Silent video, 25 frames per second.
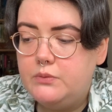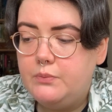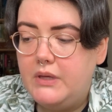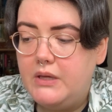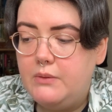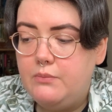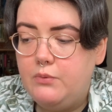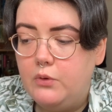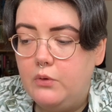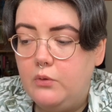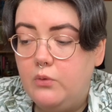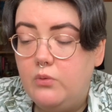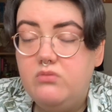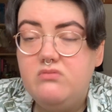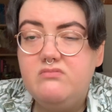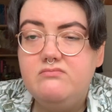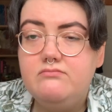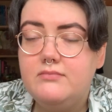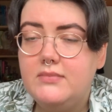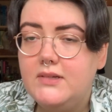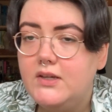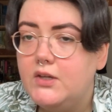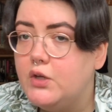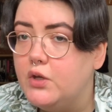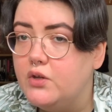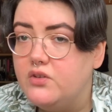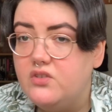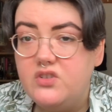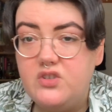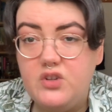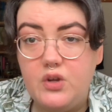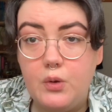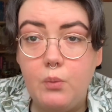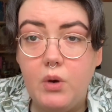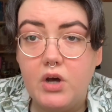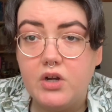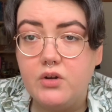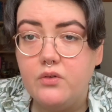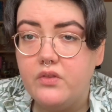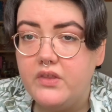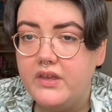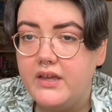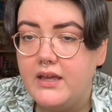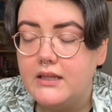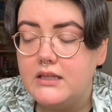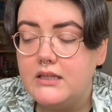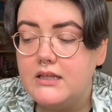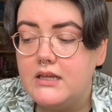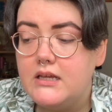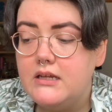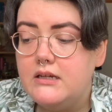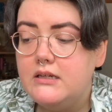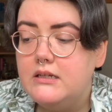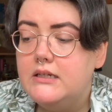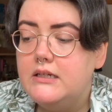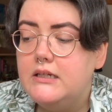people could do one or the other.